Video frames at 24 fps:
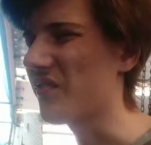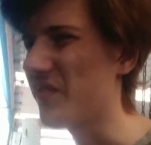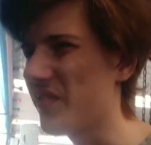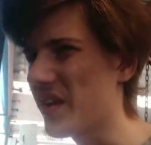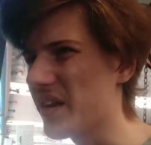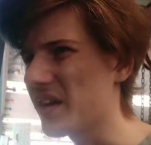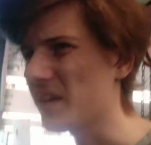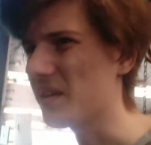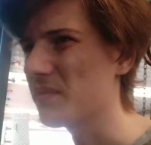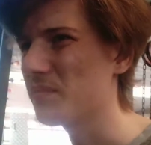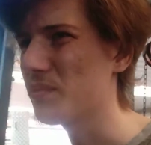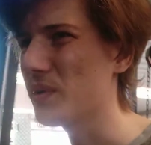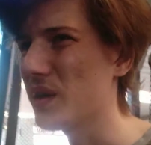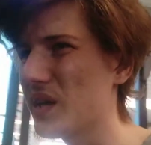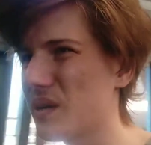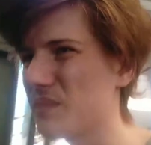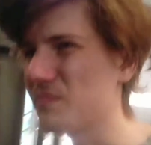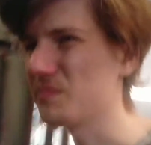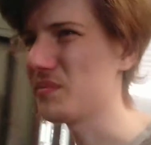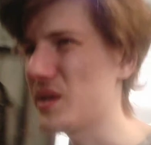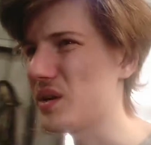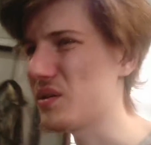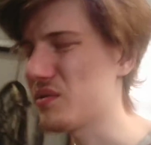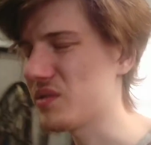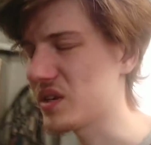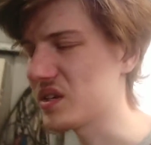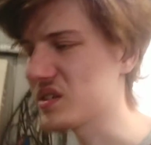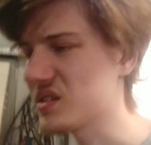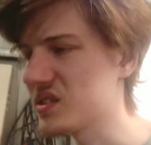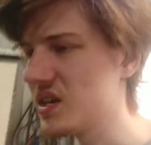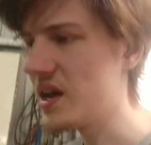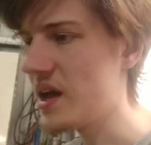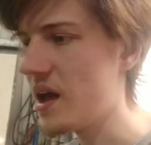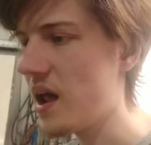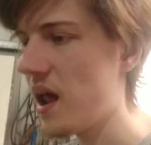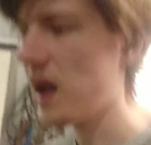think, big end bearings.
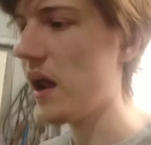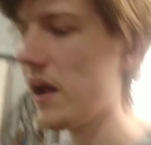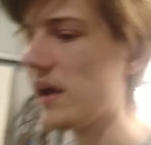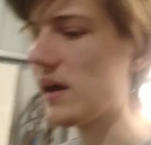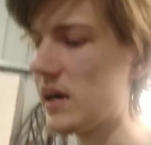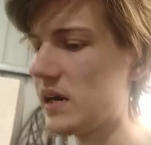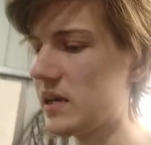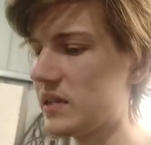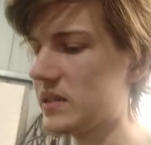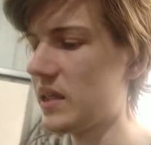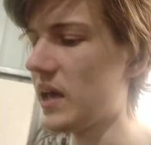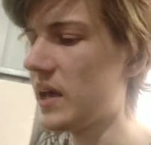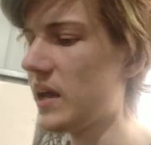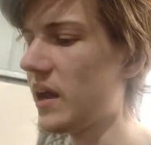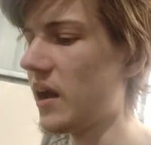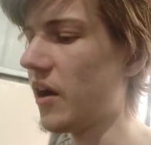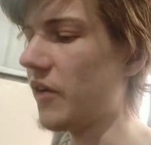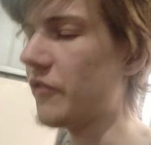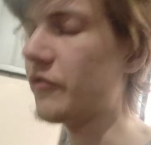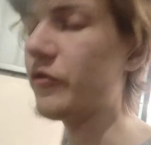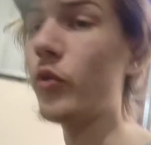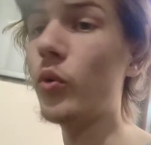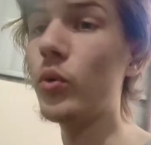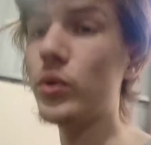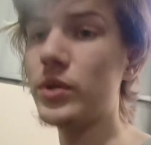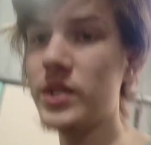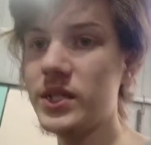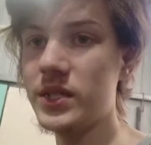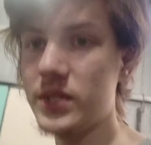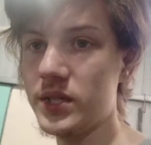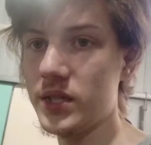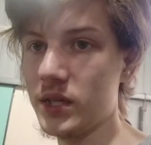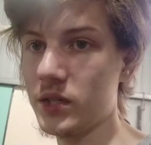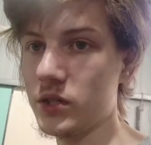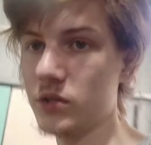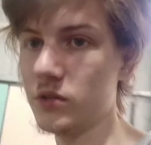They are
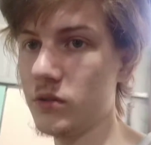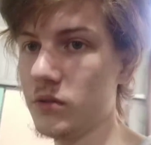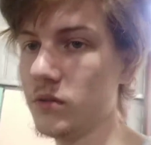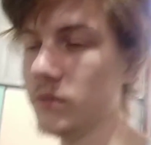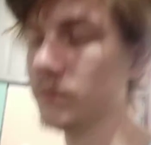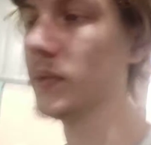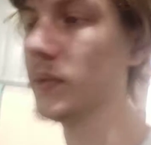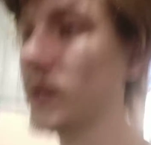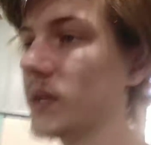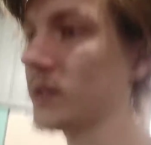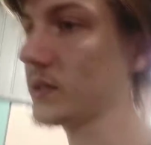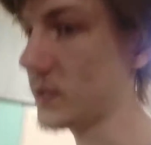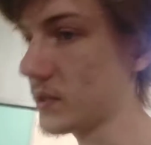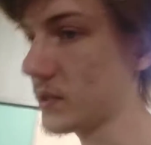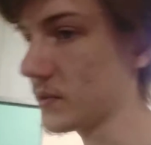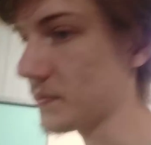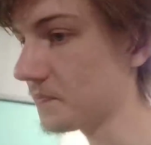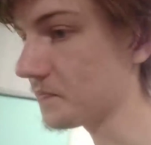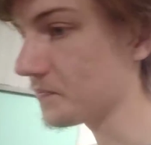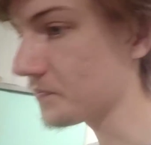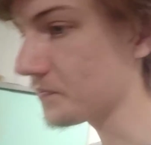46 Newton meters.